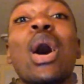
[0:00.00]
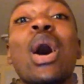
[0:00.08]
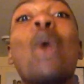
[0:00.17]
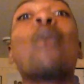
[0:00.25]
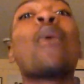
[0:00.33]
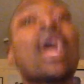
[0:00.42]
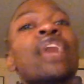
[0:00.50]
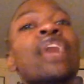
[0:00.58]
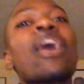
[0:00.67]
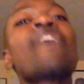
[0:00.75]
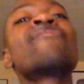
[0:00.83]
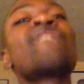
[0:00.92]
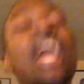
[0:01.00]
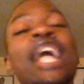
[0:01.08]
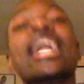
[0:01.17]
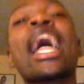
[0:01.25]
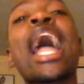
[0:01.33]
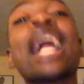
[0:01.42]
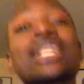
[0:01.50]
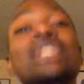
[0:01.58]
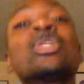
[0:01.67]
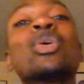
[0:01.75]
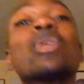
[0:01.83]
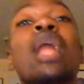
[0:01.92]
with a fake
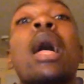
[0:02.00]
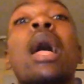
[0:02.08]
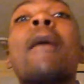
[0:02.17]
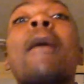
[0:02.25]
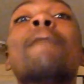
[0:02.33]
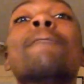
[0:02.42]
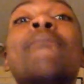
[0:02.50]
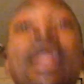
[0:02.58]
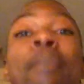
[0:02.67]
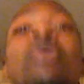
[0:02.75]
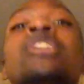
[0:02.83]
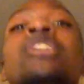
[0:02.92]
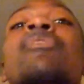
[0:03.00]
attitude. People should